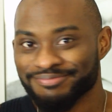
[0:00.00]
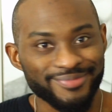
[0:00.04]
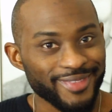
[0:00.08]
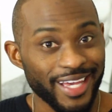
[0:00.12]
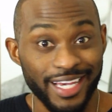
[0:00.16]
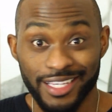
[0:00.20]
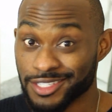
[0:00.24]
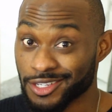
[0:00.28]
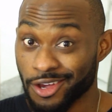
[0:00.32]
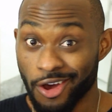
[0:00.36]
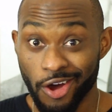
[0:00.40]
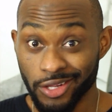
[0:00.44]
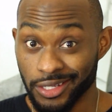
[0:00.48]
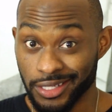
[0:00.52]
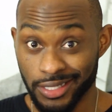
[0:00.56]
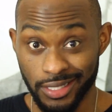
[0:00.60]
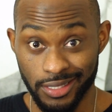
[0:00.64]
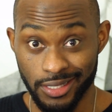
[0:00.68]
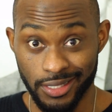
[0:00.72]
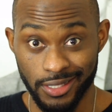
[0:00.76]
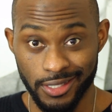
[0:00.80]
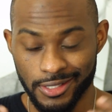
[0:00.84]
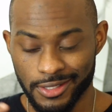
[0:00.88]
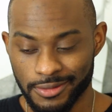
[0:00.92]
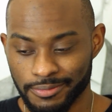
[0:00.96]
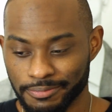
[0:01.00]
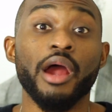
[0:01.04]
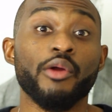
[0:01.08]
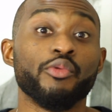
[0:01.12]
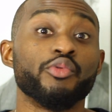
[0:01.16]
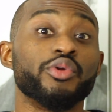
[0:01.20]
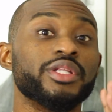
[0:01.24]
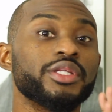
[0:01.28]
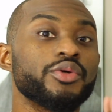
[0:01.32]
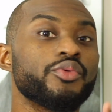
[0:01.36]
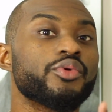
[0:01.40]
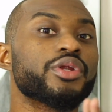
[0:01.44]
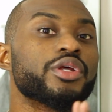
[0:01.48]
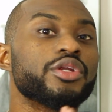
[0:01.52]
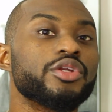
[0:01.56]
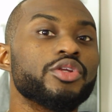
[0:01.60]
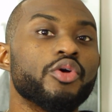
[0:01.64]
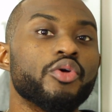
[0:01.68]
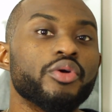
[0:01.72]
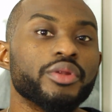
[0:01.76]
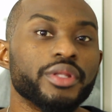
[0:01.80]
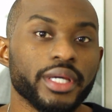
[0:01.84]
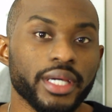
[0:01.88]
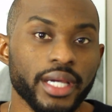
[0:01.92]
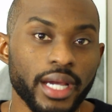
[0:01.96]
That's all it is. I really want to
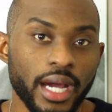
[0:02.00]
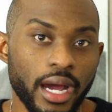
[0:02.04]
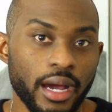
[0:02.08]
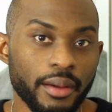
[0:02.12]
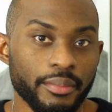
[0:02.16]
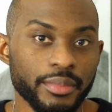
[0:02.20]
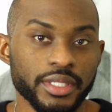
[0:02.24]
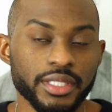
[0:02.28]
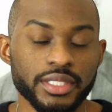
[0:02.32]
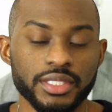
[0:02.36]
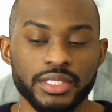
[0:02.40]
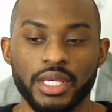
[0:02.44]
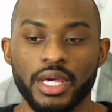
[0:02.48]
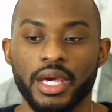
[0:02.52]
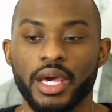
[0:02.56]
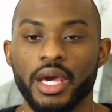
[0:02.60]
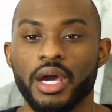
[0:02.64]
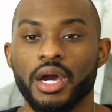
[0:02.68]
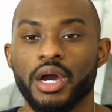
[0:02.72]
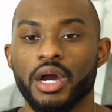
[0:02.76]
know in the comments,